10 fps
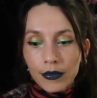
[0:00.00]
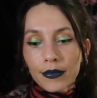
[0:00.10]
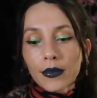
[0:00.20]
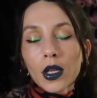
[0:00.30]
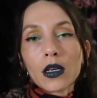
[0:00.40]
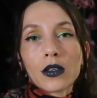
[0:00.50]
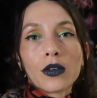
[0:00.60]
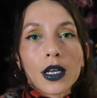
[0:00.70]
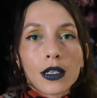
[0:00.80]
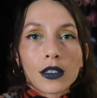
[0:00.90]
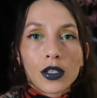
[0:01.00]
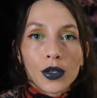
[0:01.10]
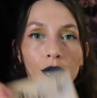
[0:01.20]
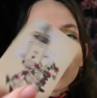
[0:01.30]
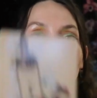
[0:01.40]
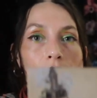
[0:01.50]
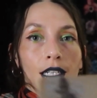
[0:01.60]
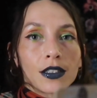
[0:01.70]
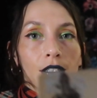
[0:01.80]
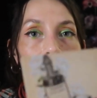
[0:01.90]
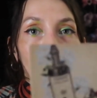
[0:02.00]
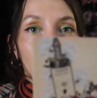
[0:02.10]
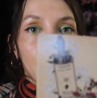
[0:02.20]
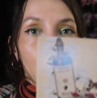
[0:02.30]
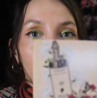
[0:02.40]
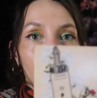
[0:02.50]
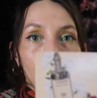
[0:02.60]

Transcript: You got the 2 of elixirs.